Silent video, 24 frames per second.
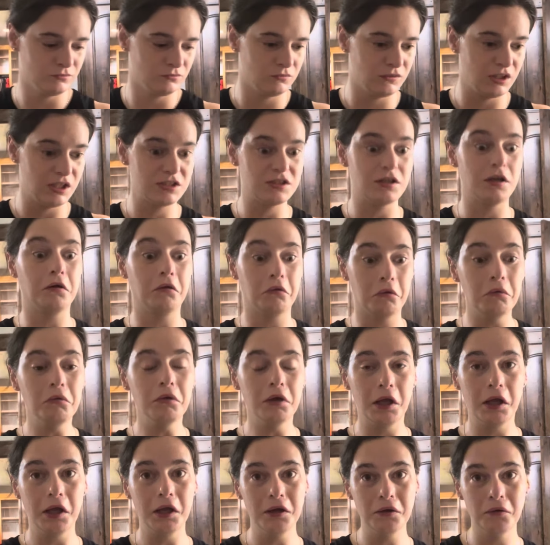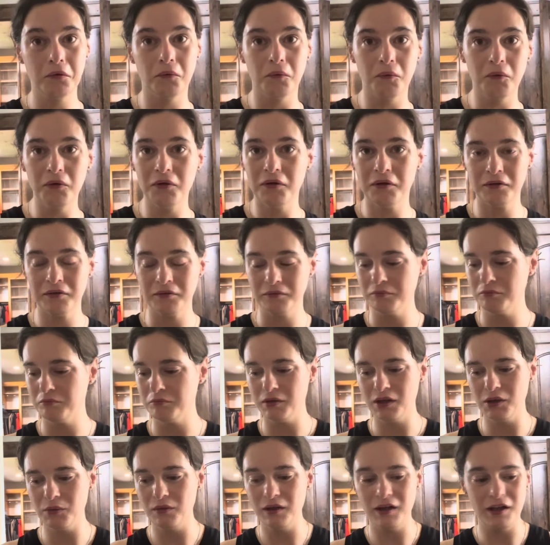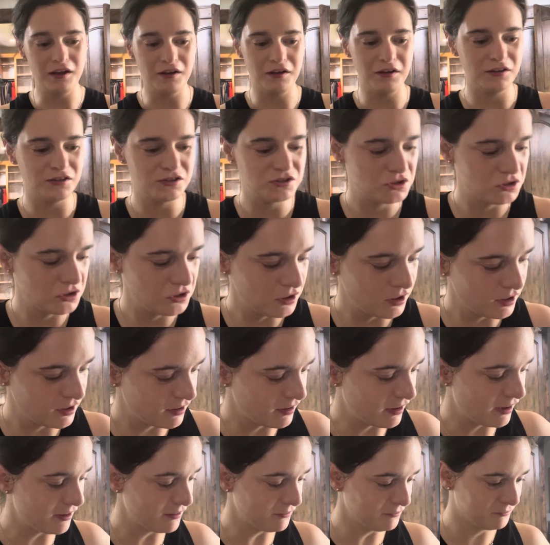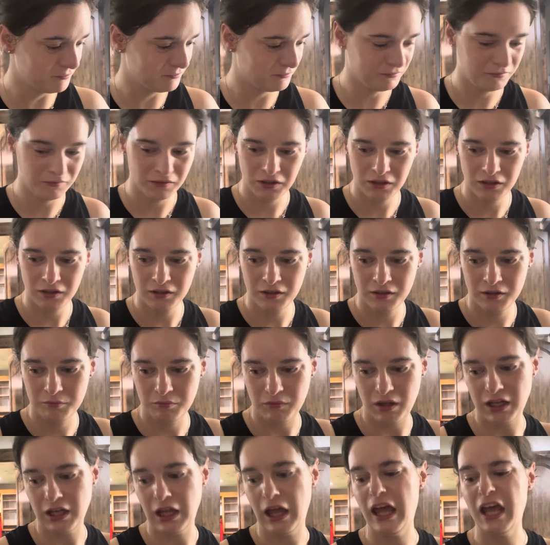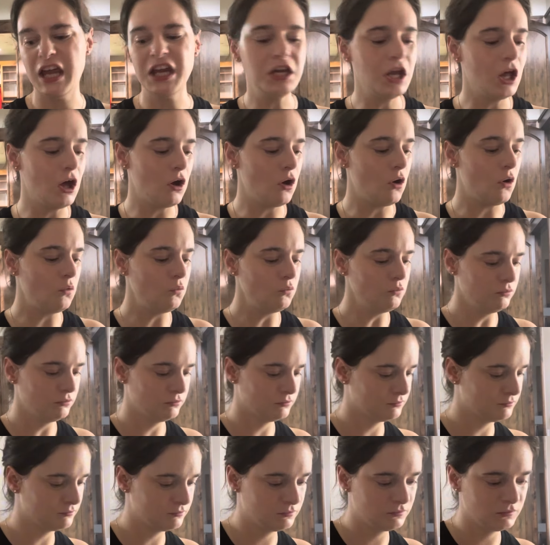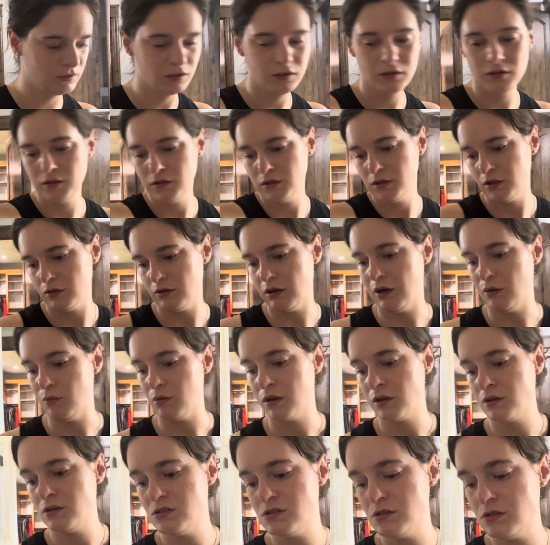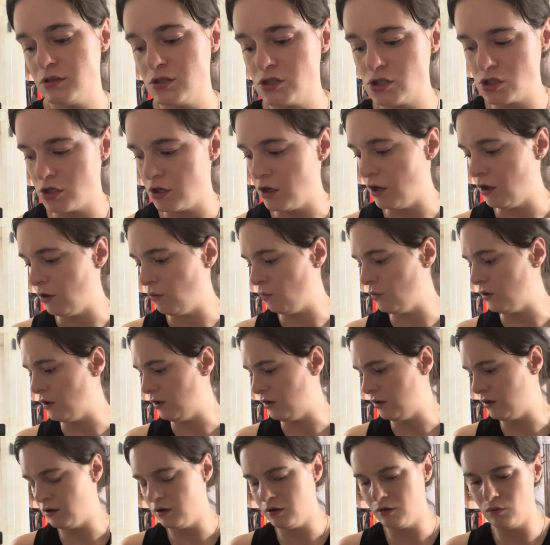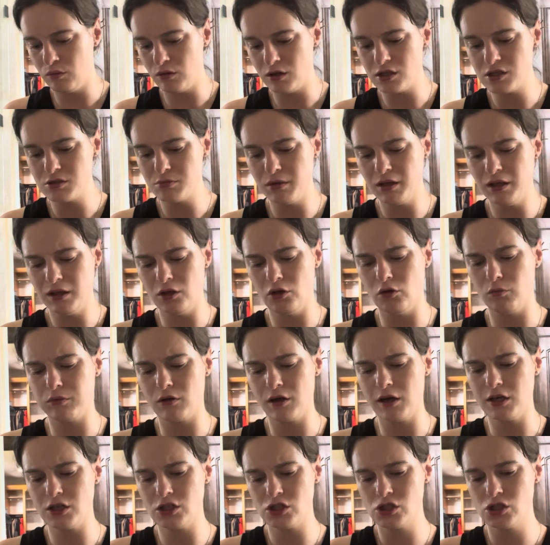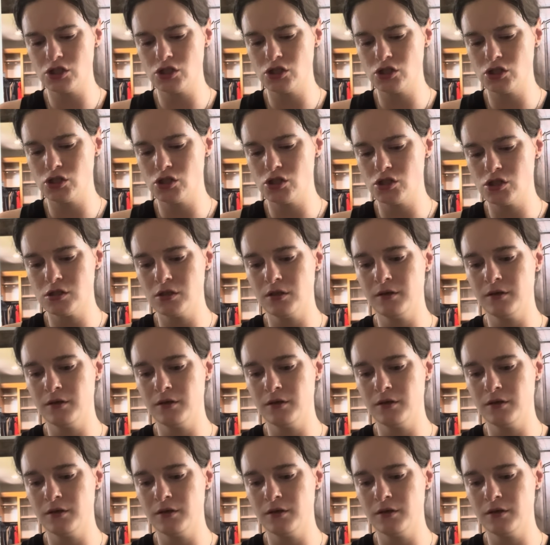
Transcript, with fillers: He's like, okay, cool. By the way, understood none of that. Like, I know. All right, we're gonna do the Chanel one. Where's my little brush?